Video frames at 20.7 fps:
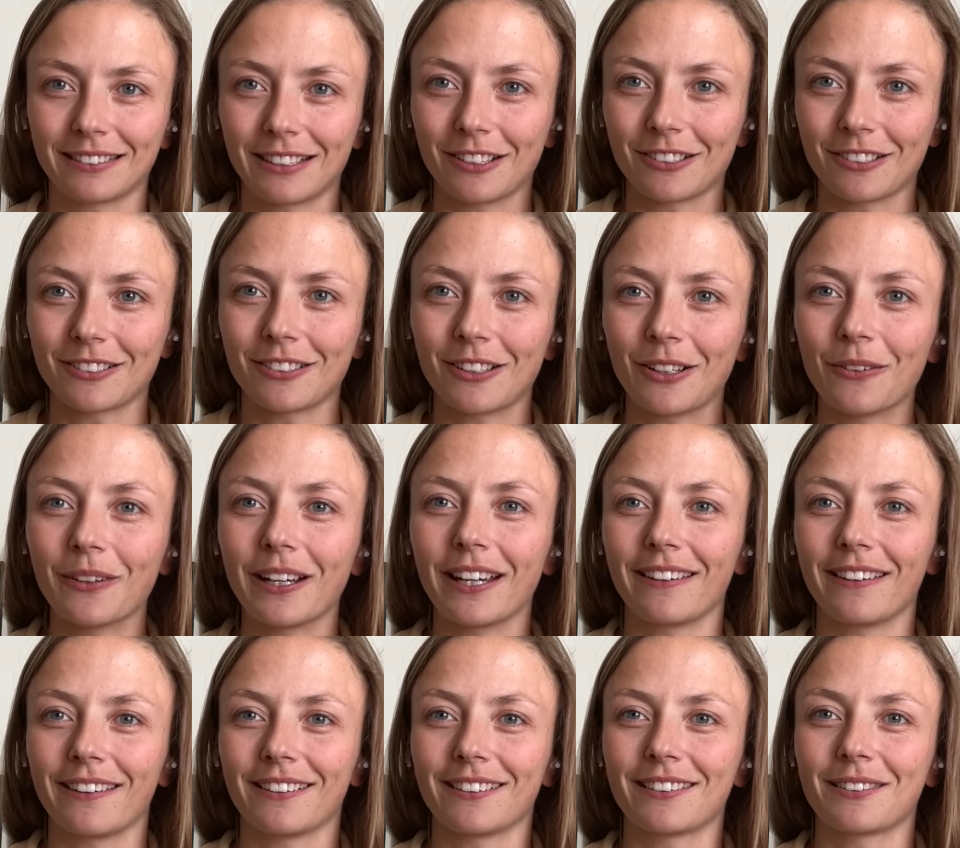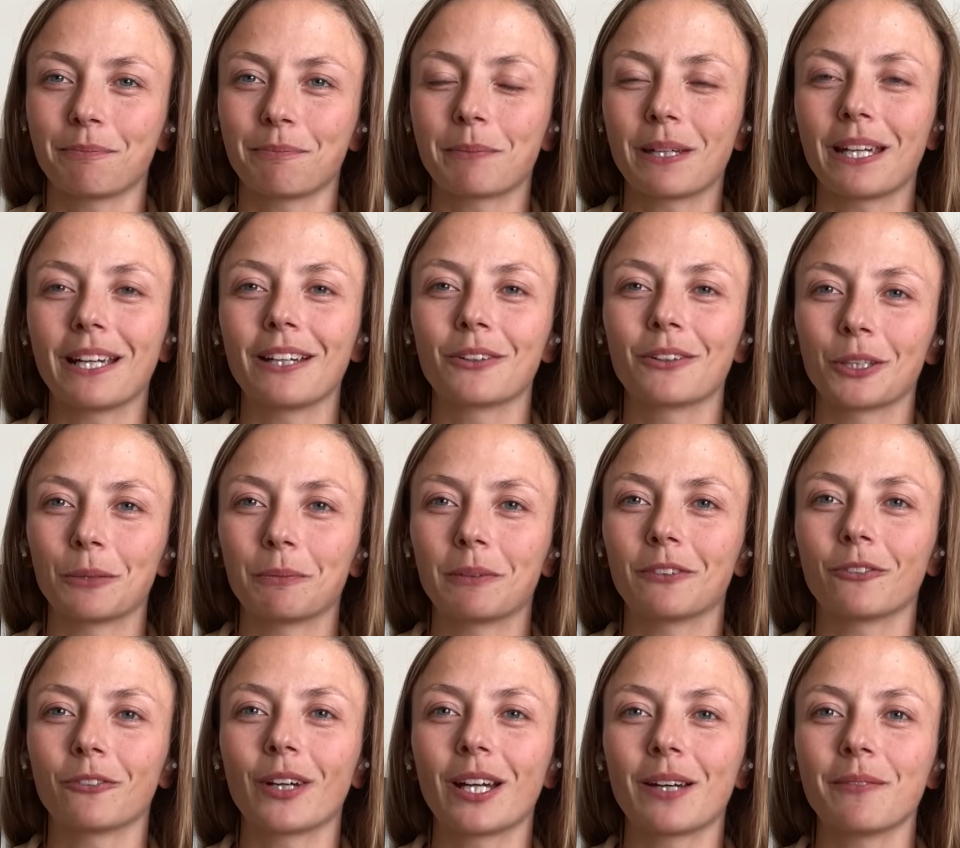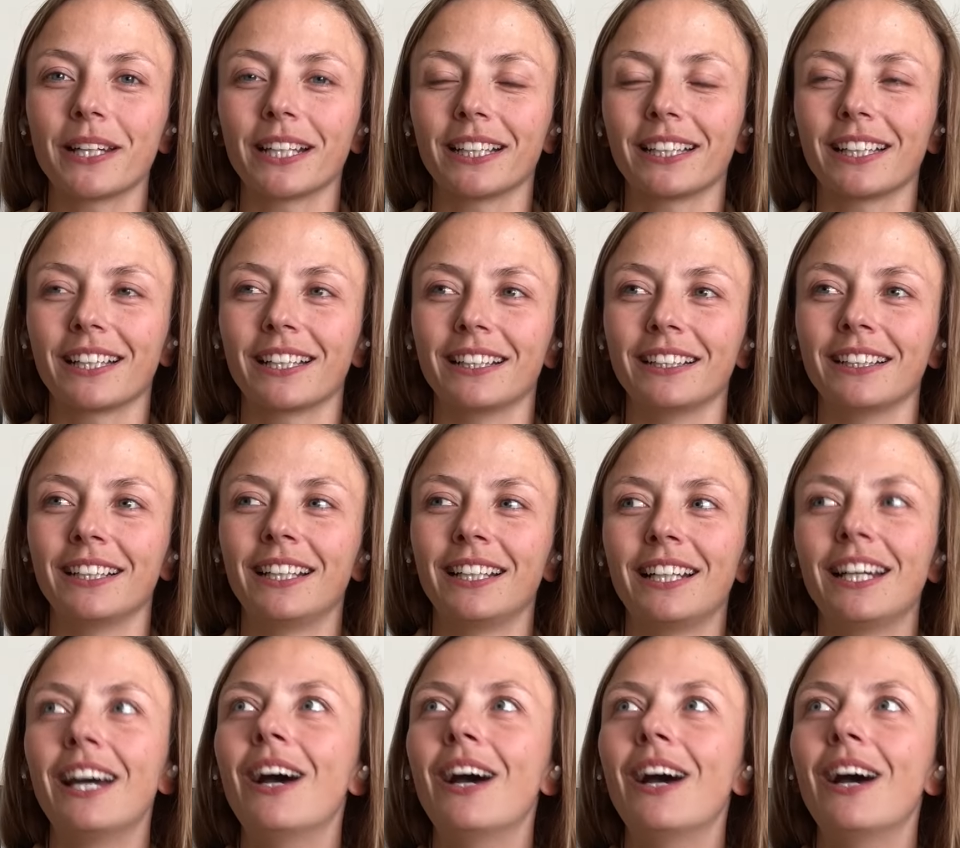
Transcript: There's no way this big group of women can